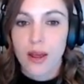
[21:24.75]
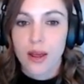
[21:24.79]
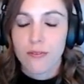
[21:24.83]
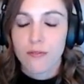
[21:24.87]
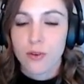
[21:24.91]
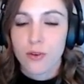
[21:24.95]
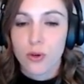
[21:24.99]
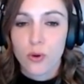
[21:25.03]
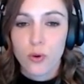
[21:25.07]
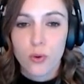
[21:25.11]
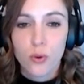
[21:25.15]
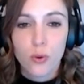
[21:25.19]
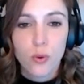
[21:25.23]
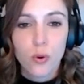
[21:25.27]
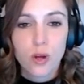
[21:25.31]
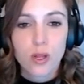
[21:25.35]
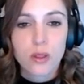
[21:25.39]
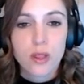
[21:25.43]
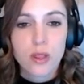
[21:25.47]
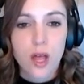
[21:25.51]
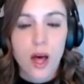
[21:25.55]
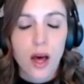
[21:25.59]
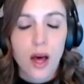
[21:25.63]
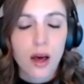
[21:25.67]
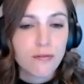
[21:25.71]
If you
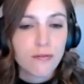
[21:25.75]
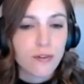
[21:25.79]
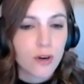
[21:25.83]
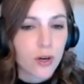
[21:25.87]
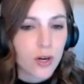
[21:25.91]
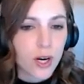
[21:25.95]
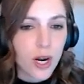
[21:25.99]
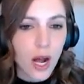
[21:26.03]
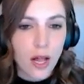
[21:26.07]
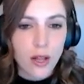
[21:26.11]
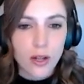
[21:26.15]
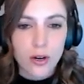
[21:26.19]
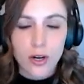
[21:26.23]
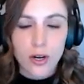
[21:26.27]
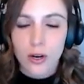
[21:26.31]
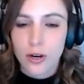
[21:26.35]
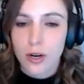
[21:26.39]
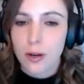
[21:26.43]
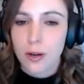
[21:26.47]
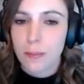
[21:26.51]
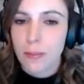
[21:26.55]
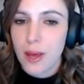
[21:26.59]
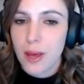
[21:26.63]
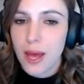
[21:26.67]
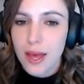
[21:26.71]
love your
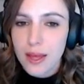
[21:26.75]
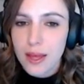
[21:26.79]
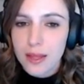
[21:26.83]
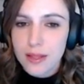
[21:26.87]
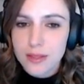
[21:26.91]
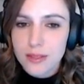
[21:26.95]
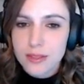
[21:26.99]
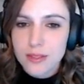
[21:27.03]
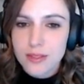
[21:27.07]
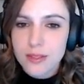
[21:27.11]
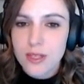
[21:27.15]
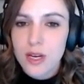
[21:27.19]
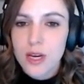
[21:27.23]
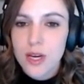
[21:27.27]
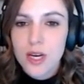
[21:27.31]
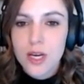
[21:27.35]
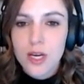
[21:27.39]
color-coded pens,